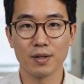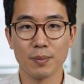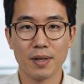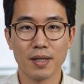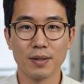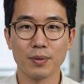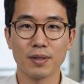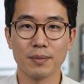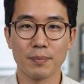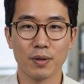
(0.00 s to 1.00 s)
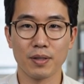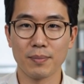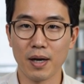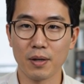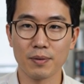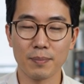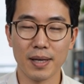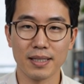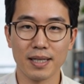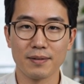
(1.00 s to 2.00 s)
Jupiter has one of the most powerful
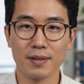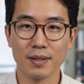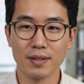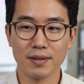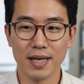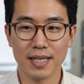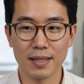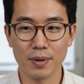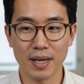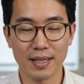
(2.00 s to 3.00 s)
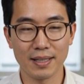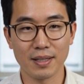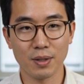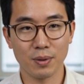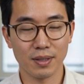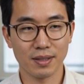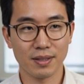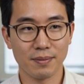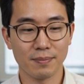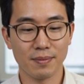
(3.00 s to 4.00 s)
magnetic fields of any planet in the solar
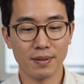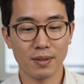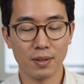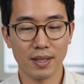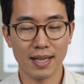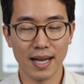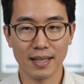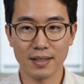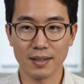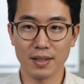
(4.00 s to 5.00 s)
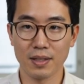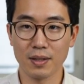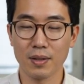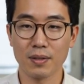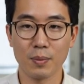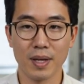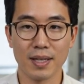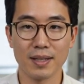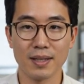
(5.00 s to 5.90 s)
system, so that gas doesn't just drift away.